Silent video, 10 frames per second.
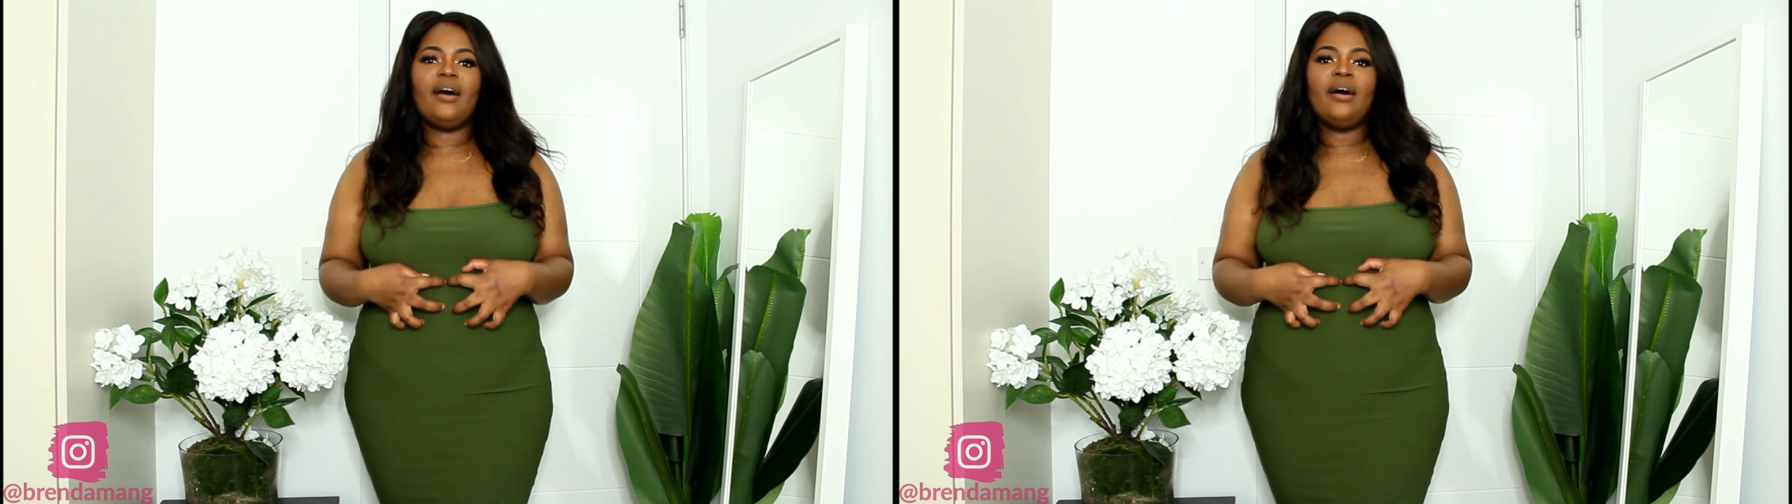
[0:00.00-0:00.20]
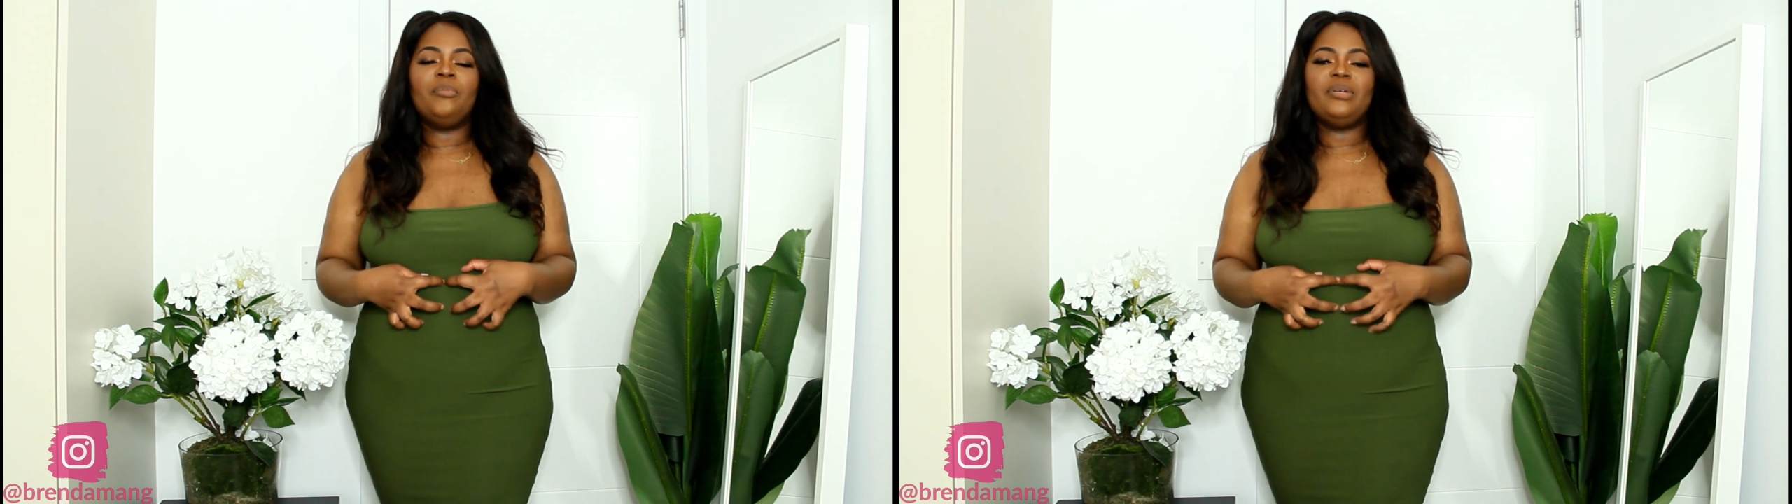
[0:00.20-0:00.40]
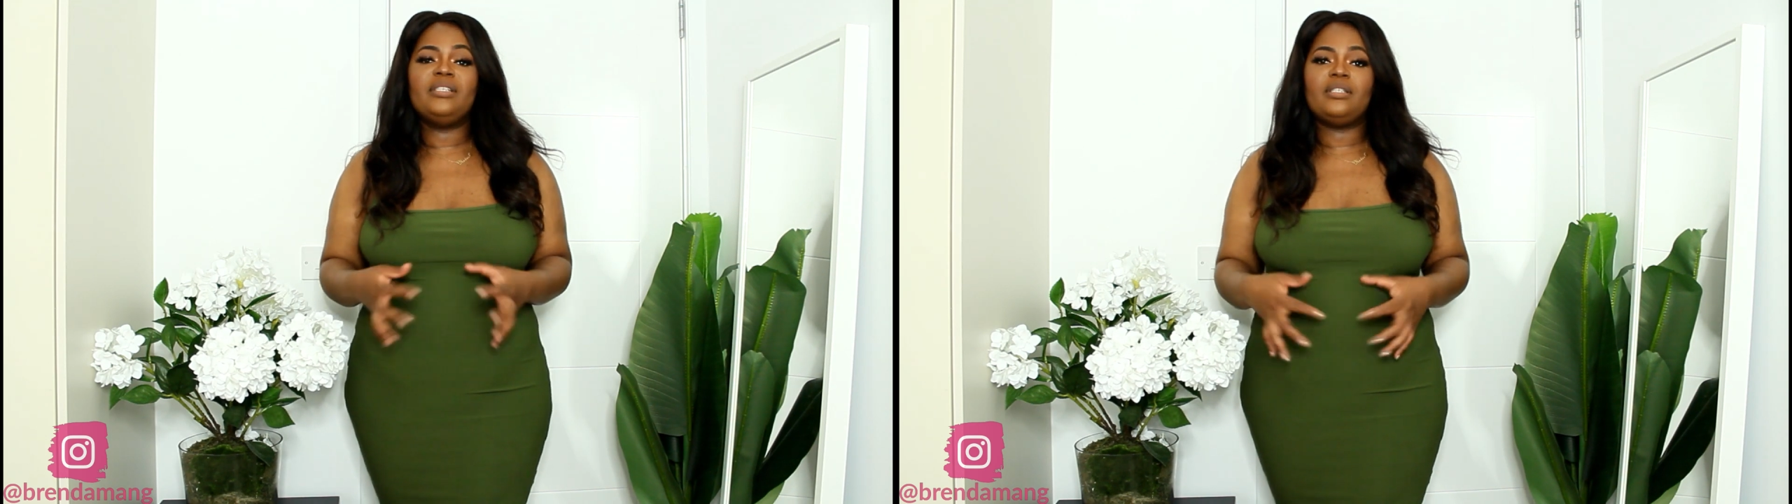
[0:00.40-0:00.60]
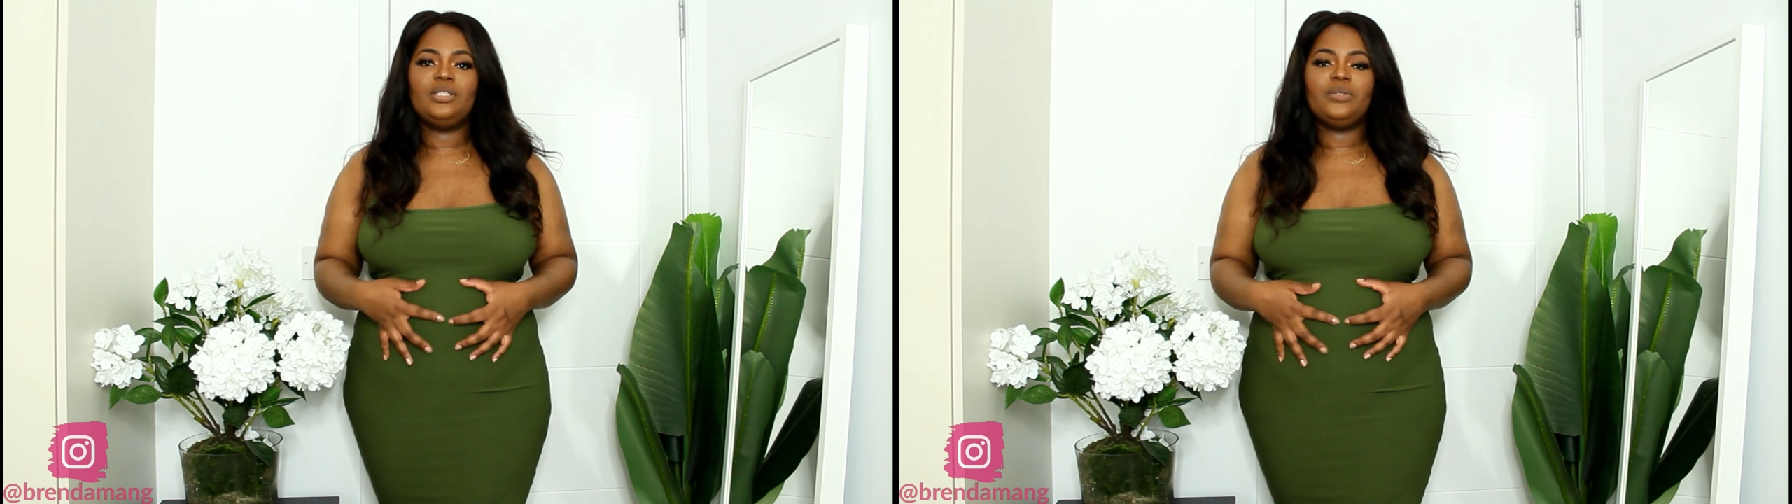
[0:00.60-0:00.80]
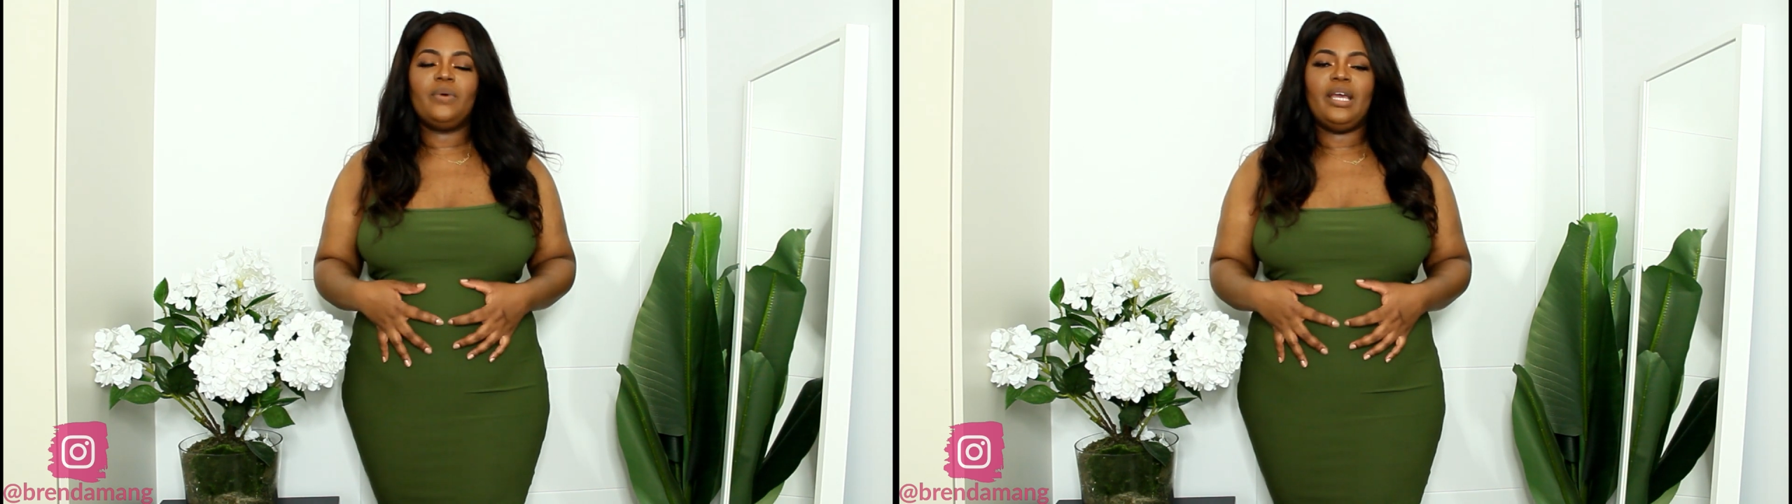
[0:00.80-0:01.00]
up in
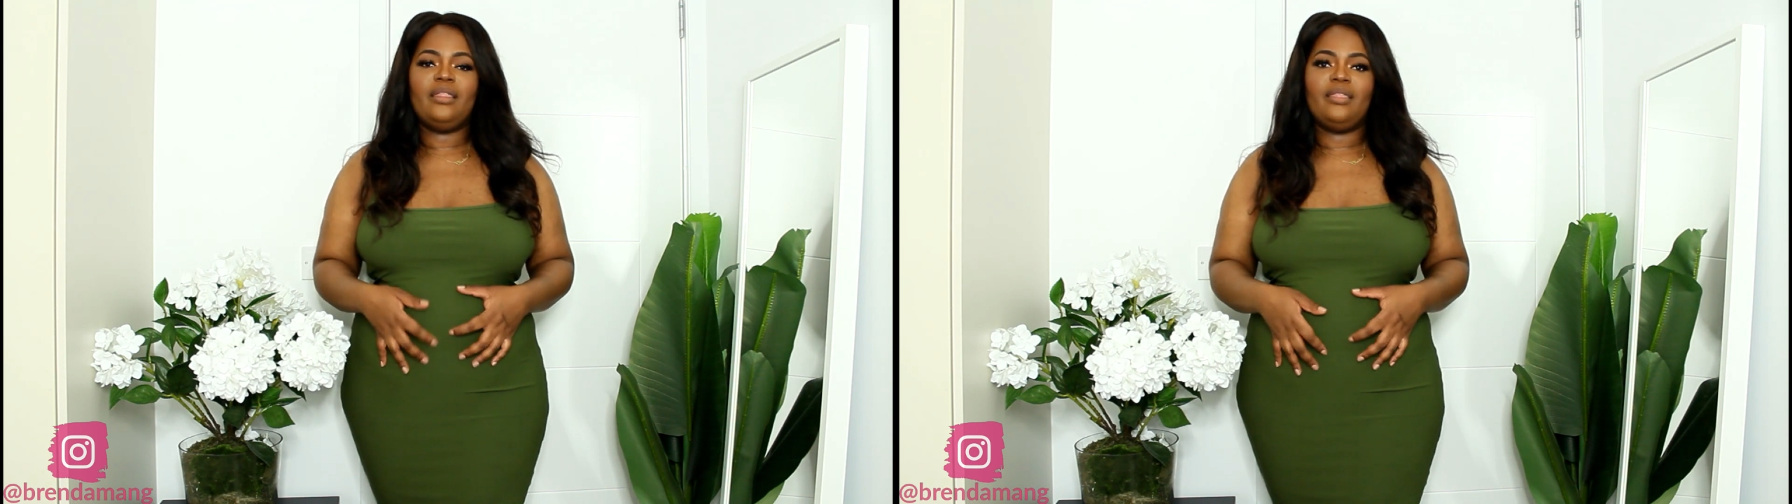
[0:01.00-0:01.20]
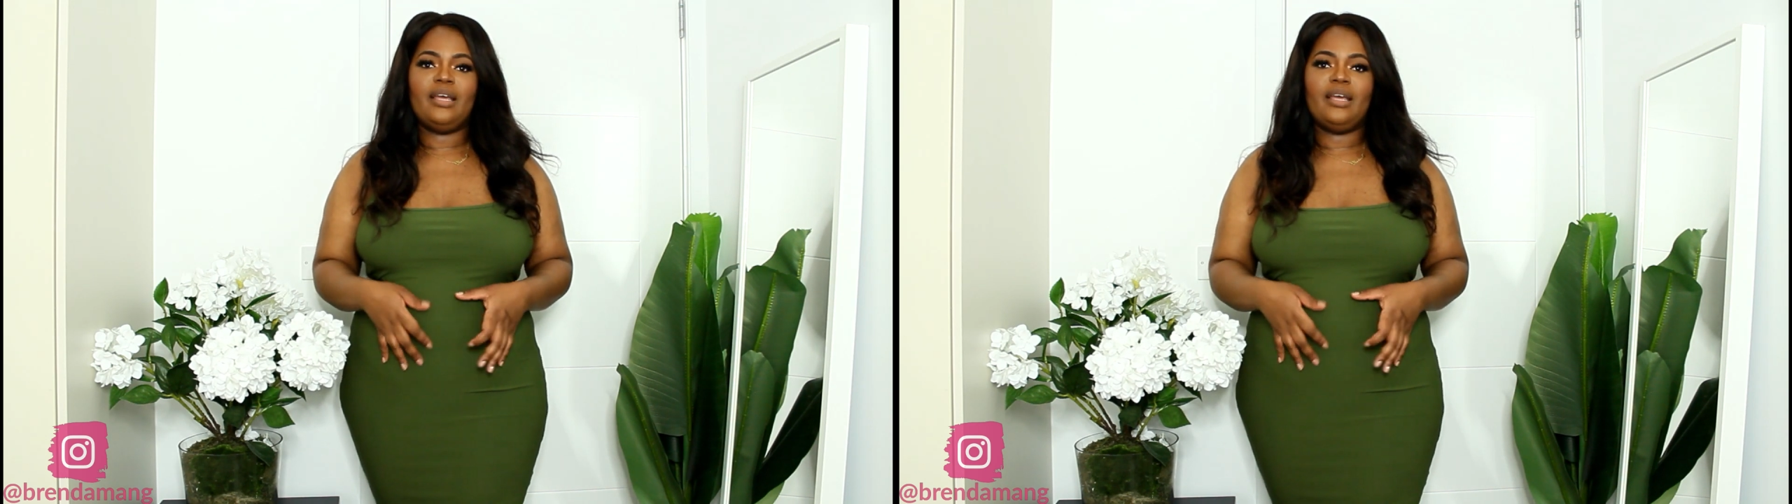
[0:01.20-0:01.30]
such a way